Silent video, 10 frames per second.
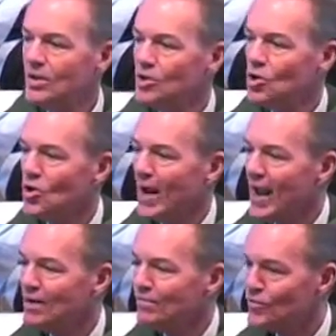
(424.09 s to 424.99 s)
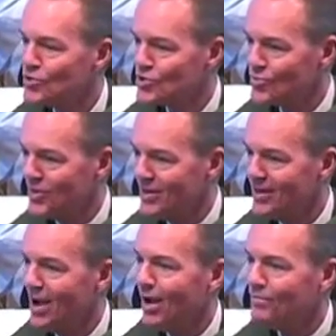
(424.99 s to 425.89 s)
your anniversary
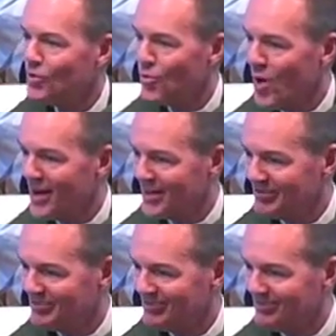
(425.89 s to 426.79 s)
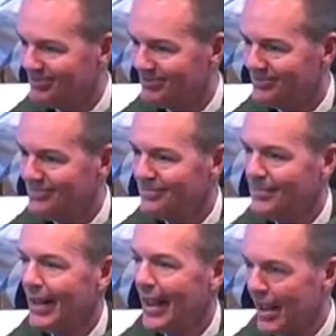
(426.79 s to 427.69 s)
of your wedding?
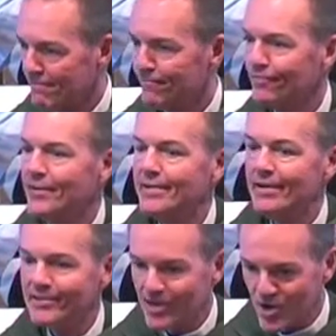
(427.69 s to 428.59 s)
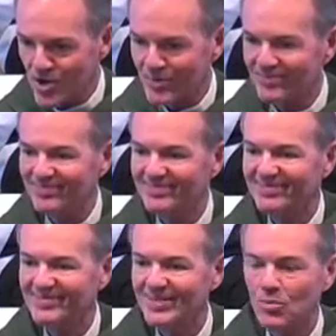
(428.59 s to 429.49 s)
Every year
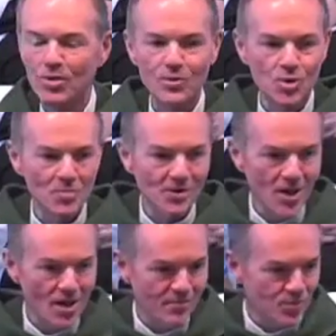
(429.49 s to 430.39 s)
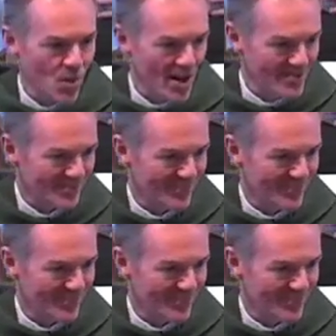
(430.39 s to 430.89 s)
with your beloved one.